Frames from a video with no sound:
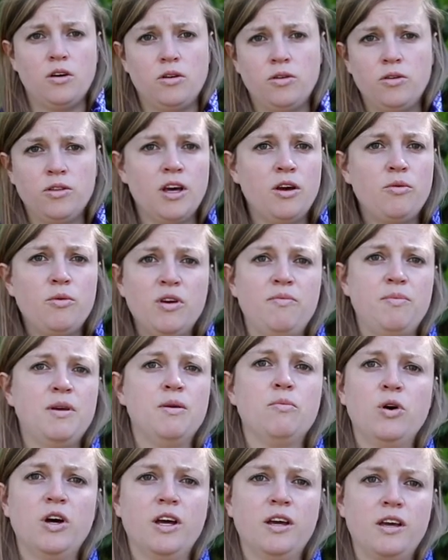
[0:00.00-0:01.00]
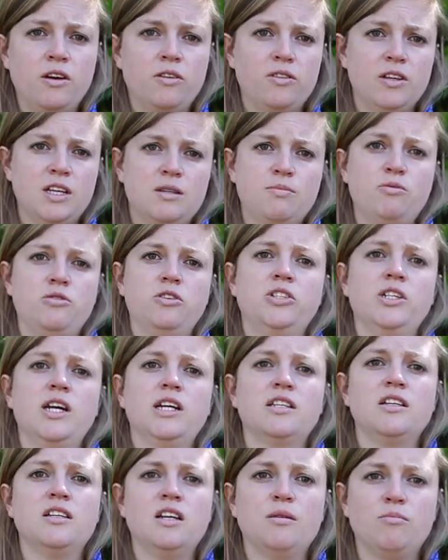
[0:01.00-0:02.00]
Although we've been working on this
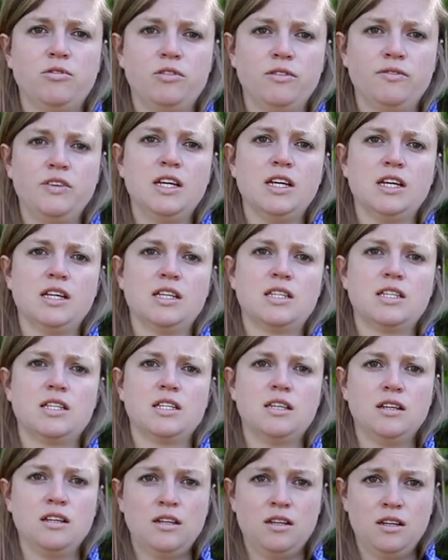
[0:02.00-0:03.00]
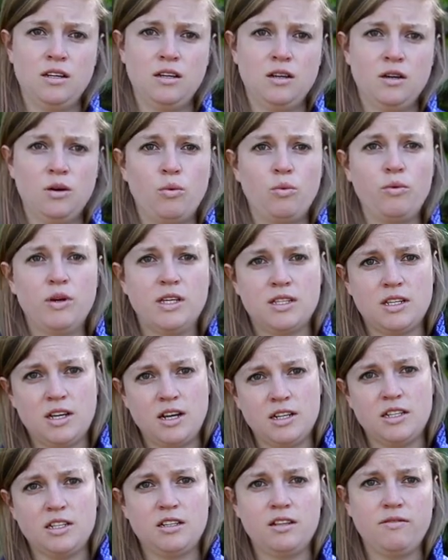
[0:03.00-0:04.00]
project a number of years, we
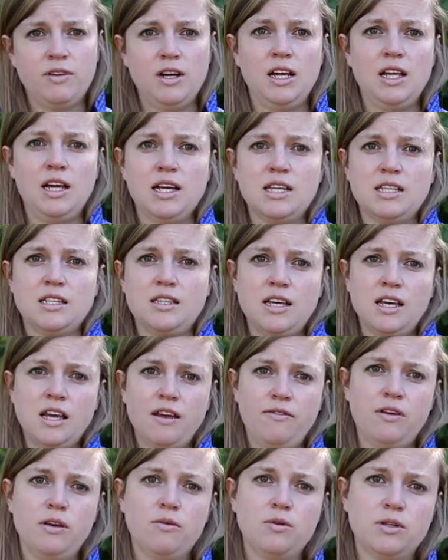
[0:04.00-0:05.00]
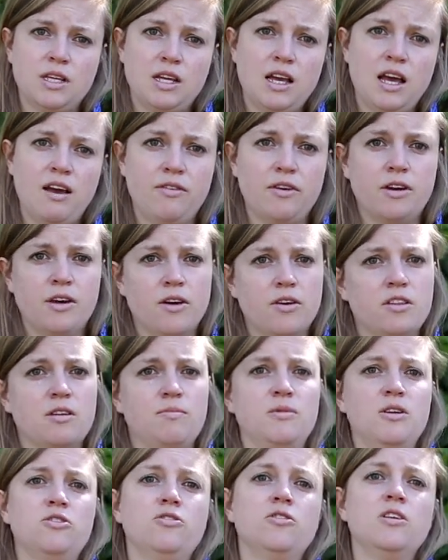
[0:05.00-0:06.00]
started to realise that if it was ever going
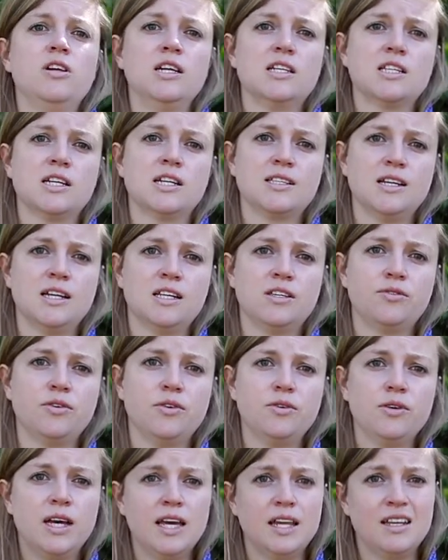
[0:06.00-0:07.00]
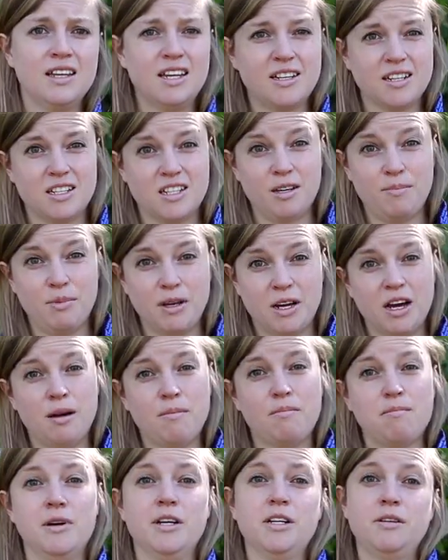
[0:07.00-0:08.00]
to be truly successful, it needed to
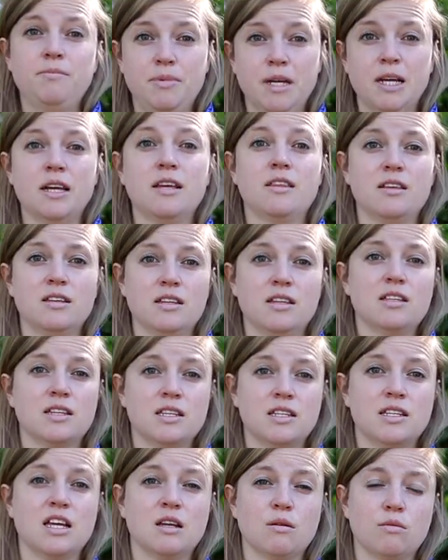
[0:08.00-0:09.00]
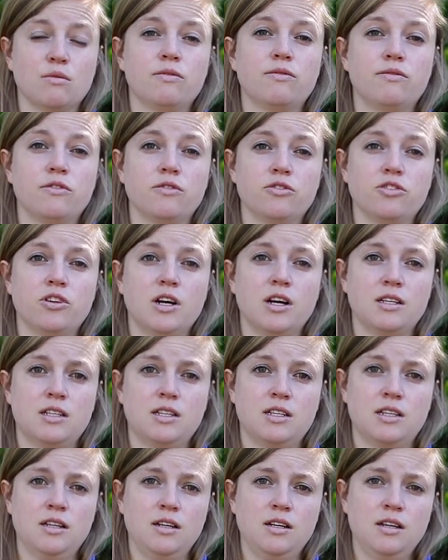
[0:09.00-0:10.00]
become much bigger than the Sustainable Food
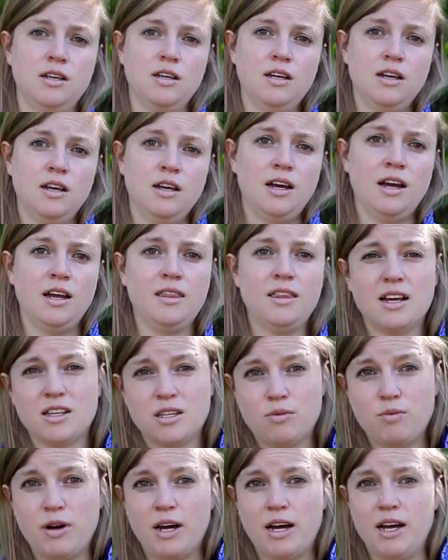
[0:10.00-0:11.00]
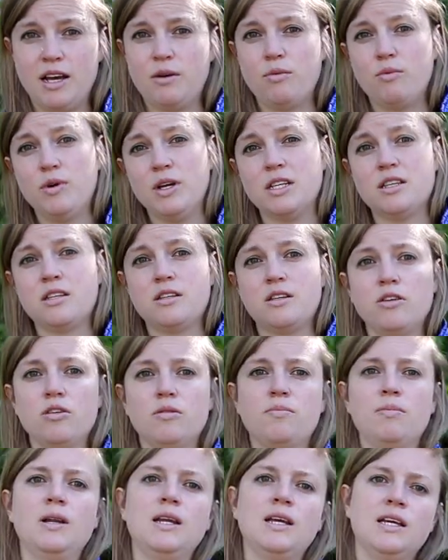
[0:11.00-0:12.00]
Trust. And that's why we're
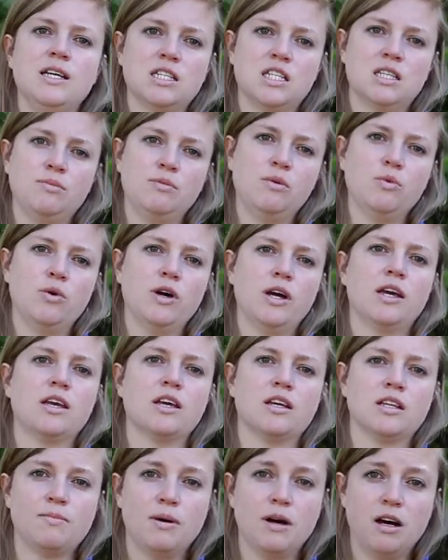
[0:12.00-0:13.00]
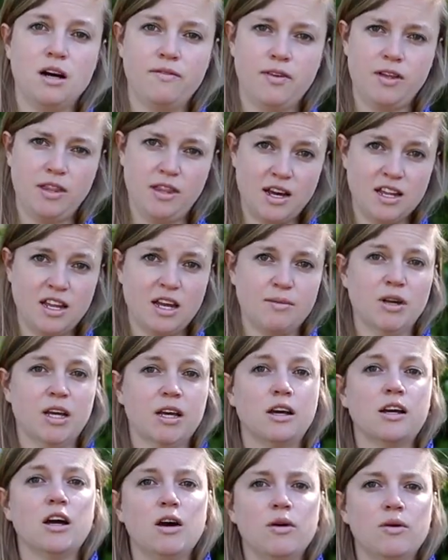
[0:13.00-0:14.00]
so pleased to be working as part of a
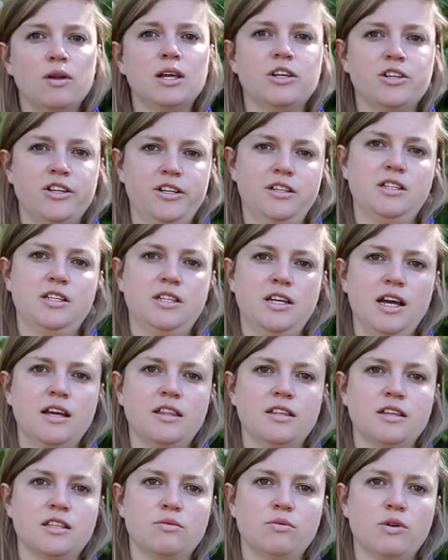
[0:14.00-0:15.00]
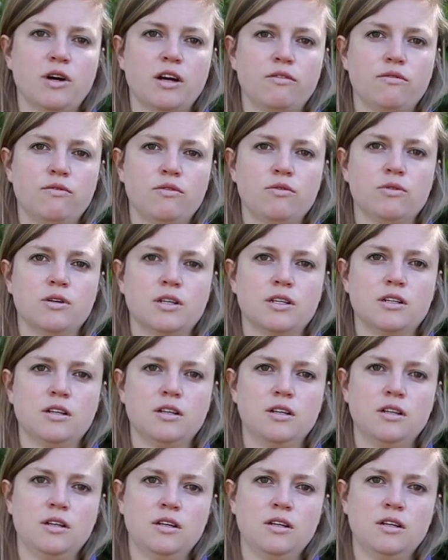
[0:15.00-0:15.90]
dynamic coalition to take this work forward.